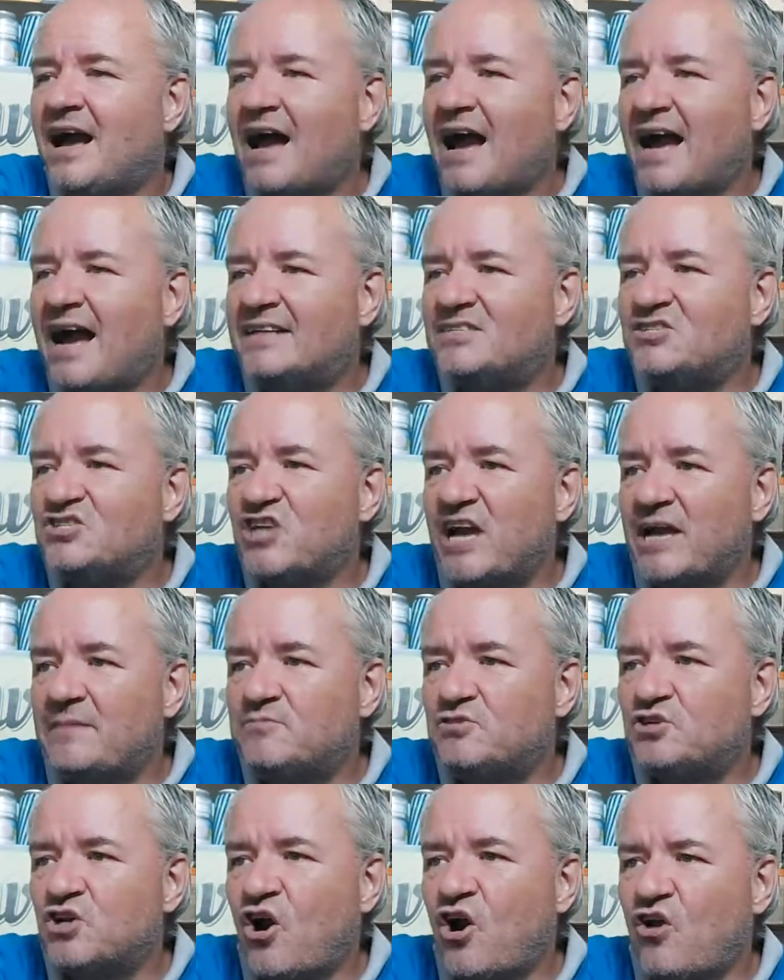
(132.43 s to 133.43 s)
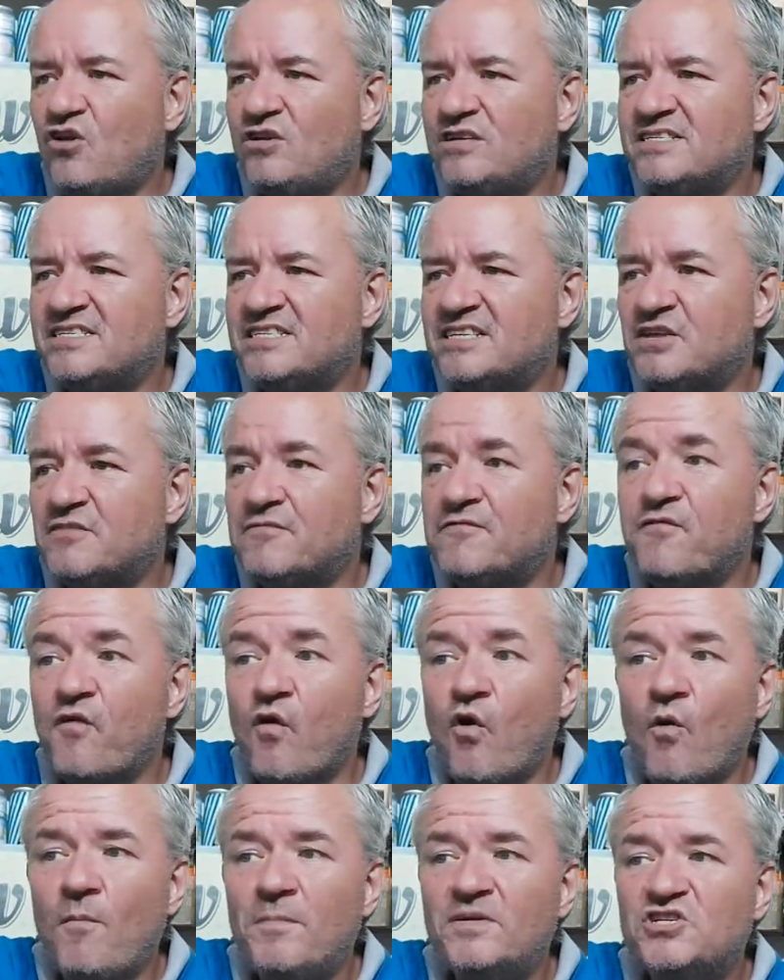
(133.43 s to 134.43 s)
and James Collins in a
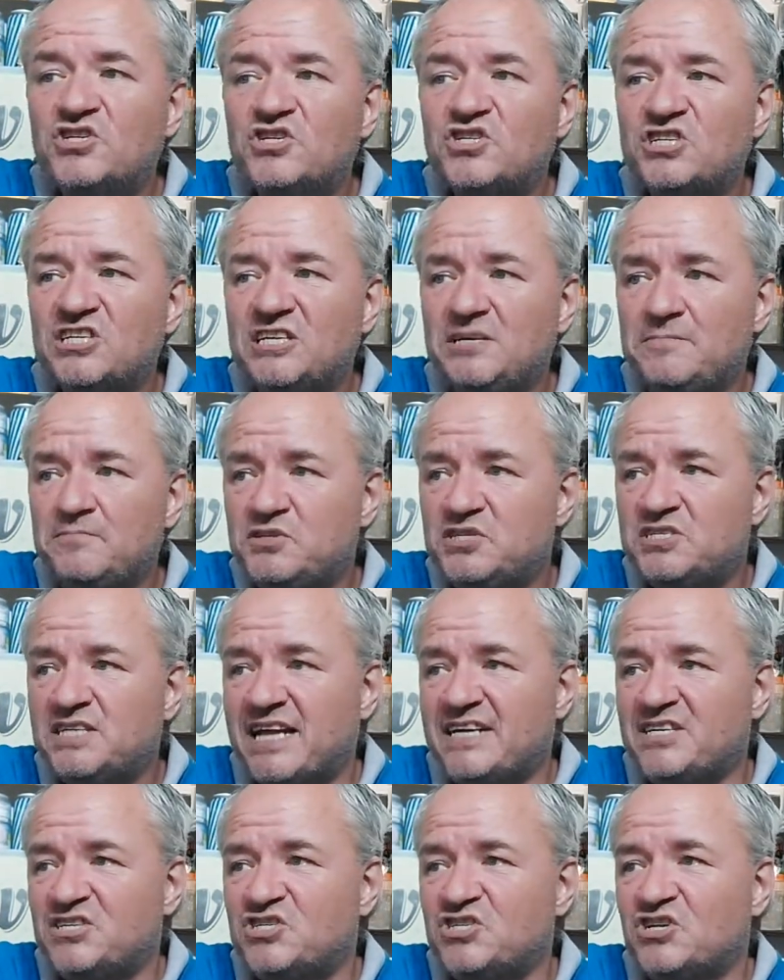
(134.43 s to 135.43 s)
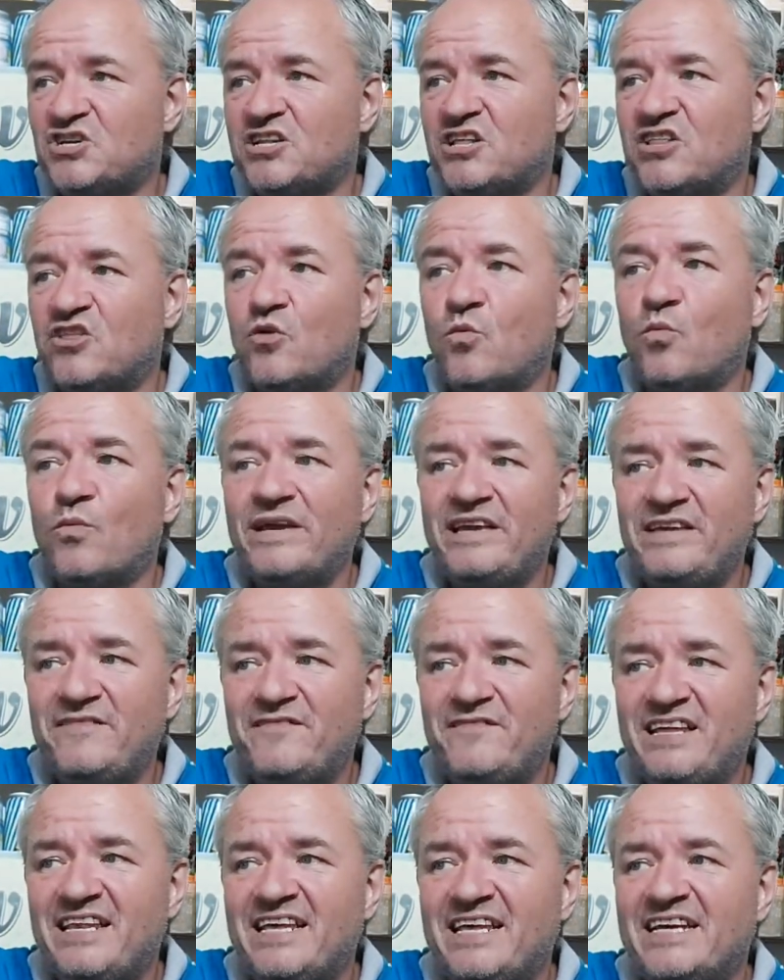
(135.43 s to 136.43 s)
former sheep station in the wee
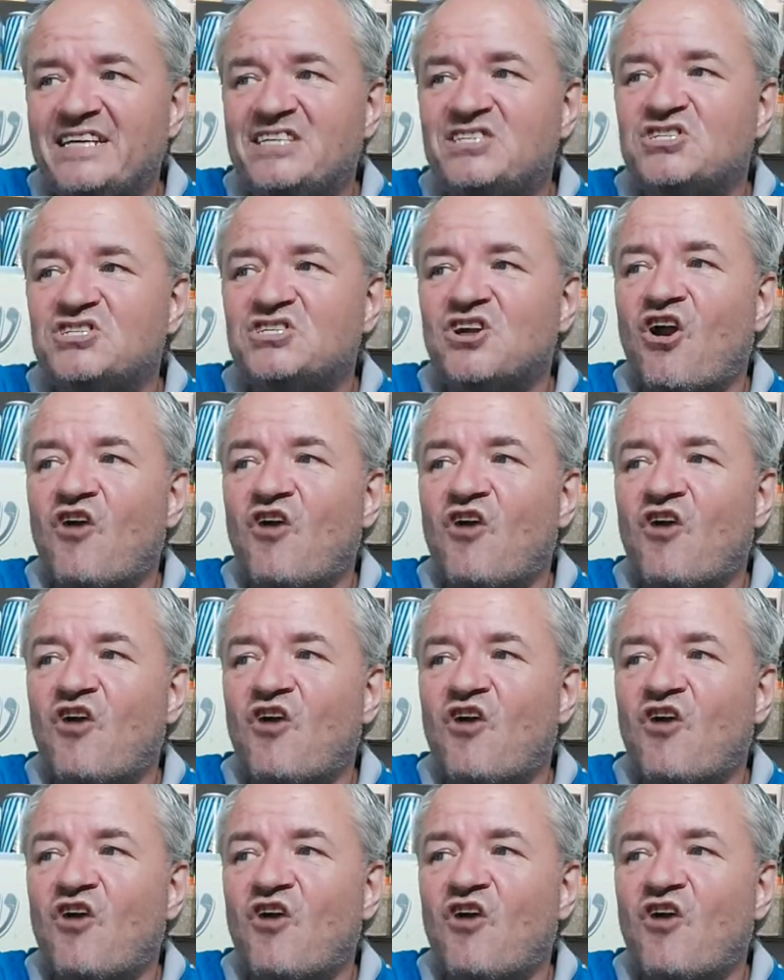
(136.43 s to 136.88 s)
village